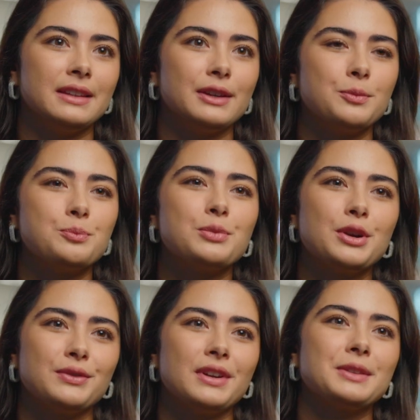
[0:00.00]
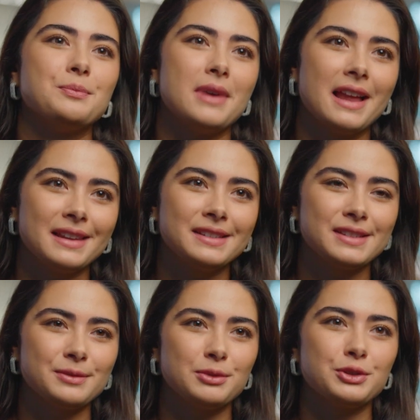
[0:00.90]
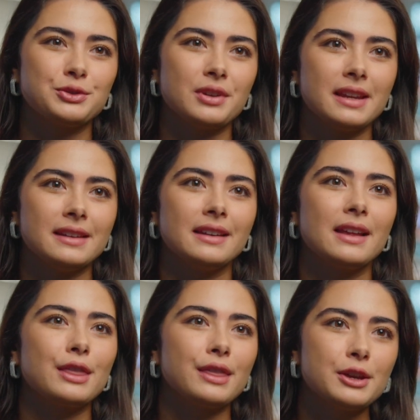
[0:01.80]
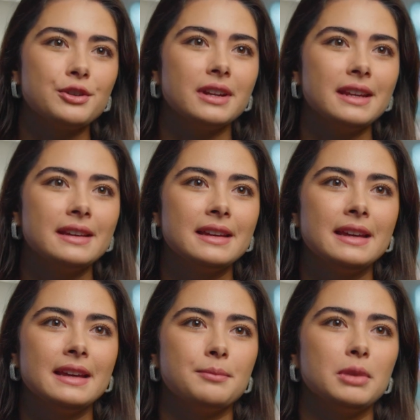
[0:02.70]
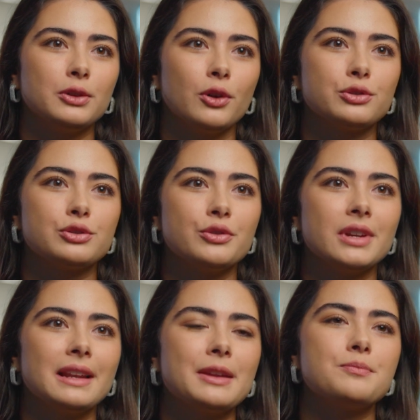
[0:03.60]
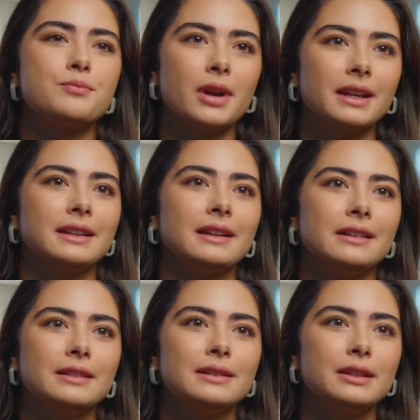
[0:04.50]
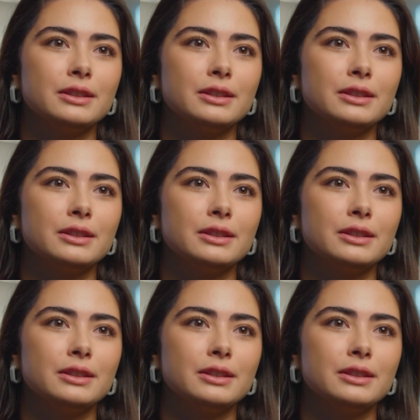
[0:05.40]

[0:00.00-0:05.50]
the perfect balance between theory, but also really practical